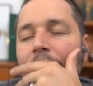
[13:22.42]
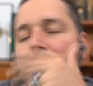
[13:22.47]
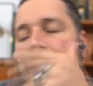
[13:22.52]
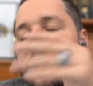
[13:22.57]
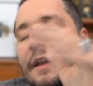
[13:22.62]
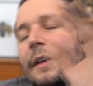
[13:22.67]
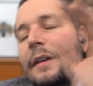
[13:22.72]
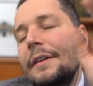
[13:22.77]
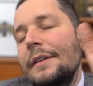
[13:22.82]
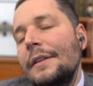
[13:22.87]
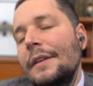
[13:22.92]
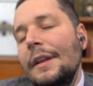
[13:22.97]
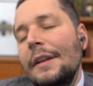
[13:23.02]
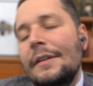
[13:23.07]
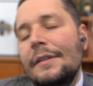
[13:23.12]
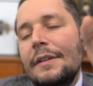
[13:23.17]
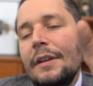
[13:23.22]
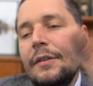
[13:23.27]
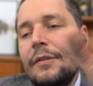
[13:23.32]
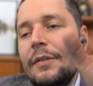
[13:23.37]
Yeah,
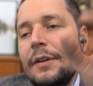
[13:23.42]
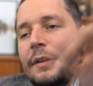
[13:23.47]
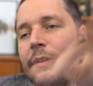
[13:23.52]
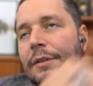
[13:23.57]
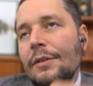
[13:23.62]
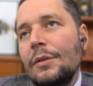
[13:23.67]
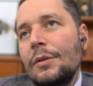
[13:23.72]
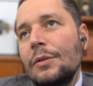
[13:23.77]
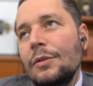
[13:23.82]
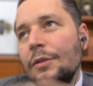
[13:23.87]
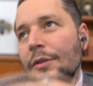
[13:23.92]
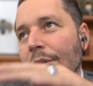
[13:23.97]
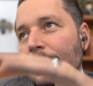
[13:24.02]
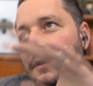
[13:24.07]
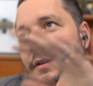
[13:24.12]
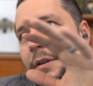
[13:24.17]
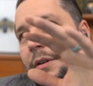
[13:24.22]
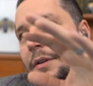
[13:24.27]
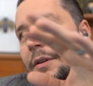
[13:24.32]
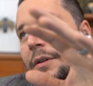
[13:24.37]
it's different, you know.
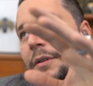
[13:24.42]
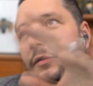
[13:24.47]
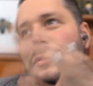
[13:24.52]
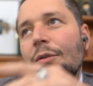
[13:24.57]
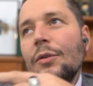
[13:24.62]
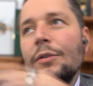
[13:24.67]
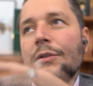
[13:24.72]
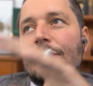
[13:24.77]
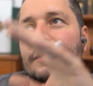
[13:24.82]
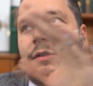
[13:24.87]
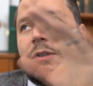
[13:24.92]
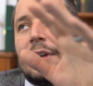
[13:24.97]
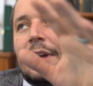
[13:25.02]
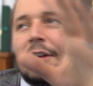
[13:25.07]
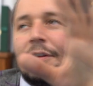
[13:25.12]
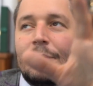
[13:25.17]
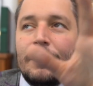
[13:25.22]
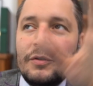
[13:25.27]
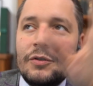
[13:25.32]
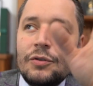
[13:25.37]
Of course,
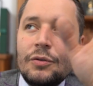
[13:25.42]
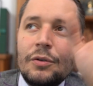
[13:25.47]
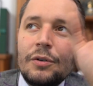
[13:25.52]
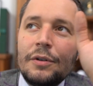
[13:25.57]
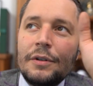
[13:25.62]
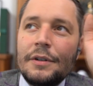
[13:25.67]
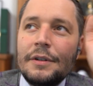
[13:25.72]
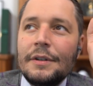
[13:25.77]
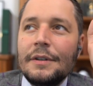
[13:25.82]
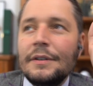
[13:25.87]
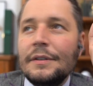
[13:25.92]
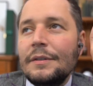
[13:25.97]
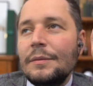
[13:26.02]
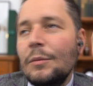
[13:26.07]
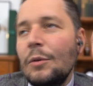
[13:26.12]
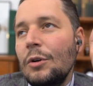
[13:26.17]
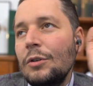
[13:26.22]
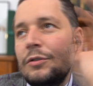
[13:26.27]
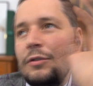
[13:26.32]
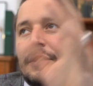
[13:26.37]
F.P. Journe is
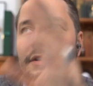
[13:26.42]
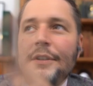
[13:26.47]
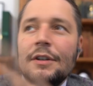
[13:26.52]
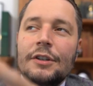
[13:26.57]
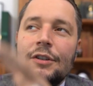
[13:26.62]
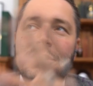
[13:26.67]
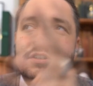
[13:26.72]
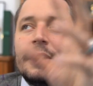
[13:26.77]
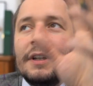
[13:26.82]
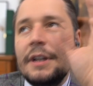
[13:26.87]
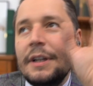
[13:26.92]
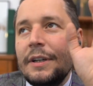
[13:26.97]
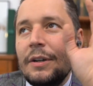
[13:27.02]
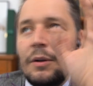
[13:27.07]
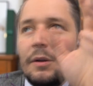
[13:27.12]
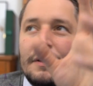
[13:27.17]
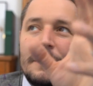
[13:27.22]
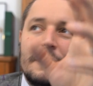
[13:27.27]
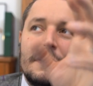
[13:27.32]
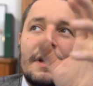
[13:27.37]
more traditional and
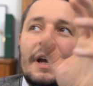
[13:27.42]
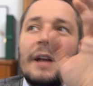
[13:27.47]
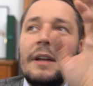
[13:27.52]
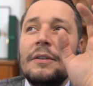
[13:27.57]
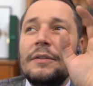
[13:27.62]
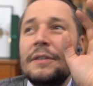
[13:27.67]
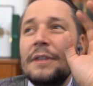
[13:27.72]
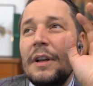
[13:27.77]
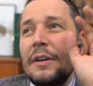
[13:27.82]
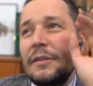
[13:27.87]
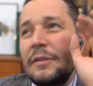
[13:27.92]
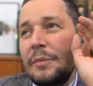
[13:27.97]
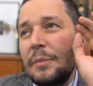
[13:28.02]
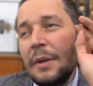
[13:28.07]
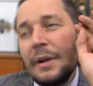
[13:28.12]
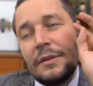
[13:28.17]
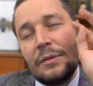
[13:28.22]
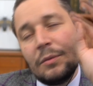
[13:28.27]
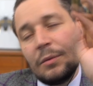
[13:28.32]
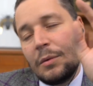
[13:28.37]
all this kind of stuff,
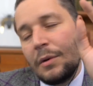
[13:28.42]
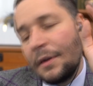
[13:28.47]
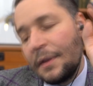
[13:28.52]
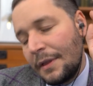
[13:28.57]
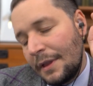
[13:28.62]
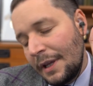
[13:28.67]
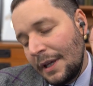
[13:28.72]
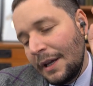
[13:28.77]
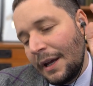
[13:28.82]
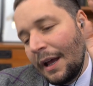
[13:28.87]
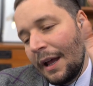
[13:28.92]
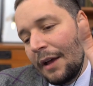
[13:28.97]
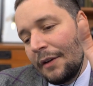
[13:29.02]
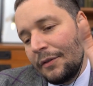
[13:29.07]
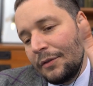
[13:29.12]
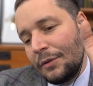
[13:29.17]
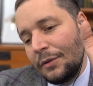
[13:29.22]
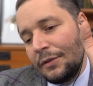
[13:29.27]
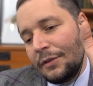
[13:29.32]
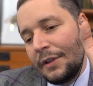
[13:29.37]
but one thing I
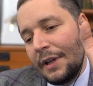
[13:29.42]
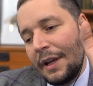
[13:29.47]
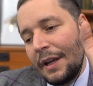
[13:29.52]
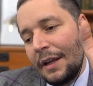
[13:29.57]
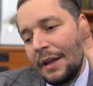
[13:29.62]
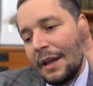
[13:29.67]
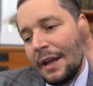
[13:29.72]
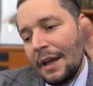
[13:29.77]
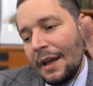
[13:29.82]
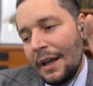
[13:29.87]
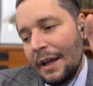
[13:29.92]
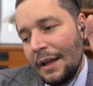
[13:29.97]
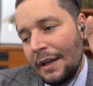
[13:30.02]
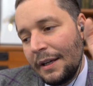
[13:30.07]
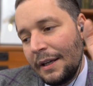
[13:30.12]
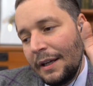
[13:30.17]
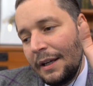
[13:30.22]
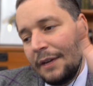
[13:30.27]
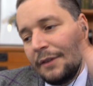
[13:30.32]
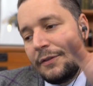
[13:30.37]
have to say,
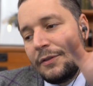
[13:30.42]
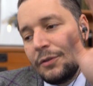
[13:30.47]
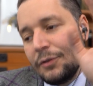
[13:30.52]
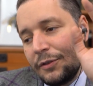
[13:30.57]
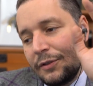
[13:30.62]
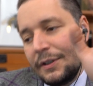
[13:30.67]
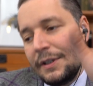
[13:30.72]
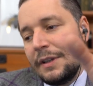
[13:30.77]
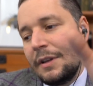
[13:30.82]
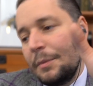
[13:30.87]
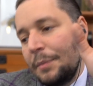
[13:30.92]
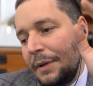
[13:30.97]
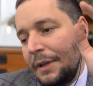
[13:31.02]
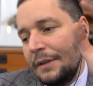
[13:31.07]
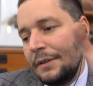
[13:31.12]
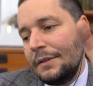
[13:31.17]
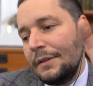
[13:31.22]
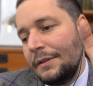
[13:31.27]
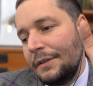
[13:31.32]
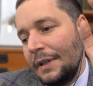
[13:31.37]
if you see the
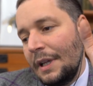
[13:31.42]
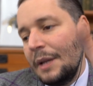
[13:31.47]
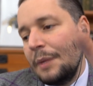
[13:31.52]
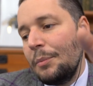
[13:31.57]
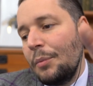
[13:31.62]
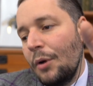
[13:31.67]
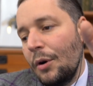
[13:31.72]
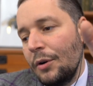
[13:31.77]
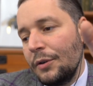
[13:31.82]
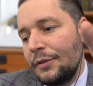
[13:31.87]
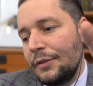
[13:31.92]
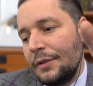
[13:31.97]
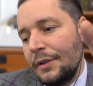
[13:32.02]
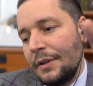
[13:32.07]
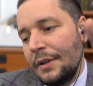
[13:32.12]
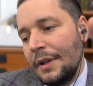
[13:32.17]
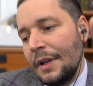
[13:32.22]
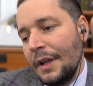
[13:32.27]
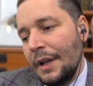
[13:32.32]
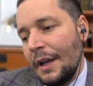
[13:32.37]
pieces in
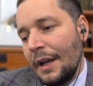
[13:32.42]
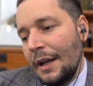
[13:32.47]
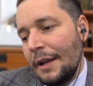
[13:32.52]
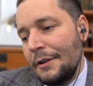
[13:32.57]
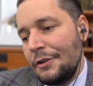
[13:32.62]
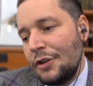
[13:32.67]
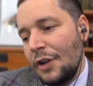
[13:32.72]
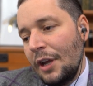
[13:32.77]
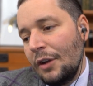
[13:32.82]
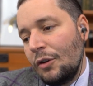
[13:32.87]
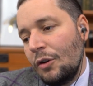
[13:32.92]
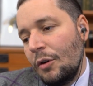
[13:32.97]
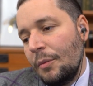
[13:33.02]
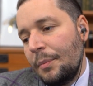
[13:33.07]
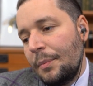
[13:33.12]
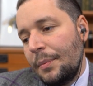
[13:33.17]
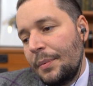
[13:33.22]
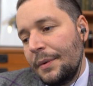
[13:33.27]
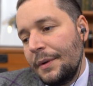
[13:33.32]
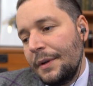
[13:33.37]
person, Jacob